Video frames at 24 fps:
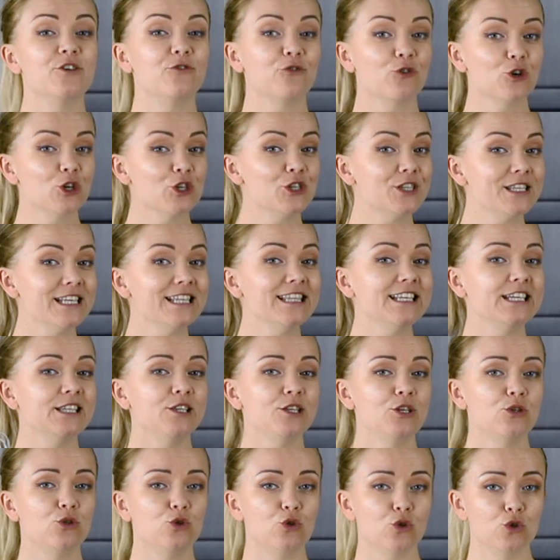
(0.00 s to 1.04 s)
The first thing that
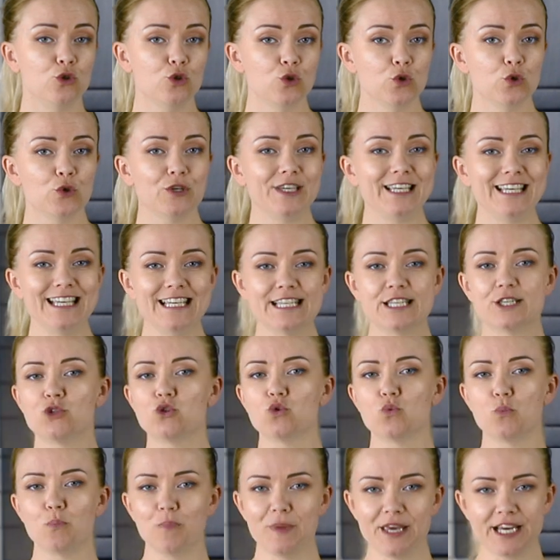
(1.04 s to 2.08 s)
you need to do is
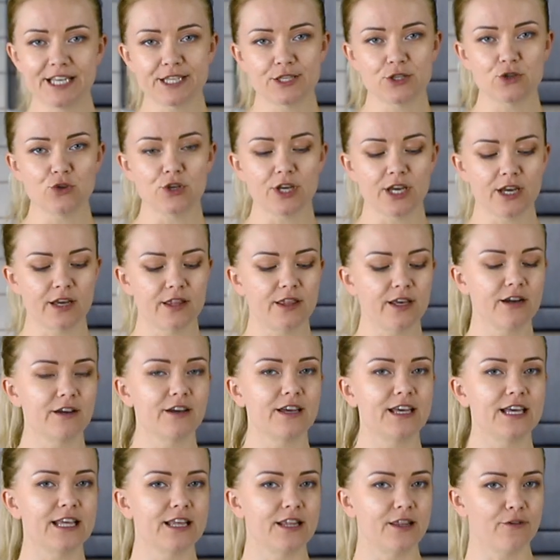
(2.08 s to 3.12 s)
to mix
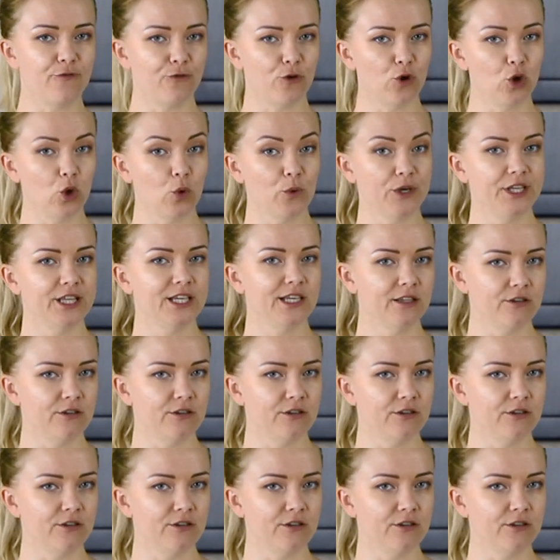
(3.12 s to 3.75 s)
together the following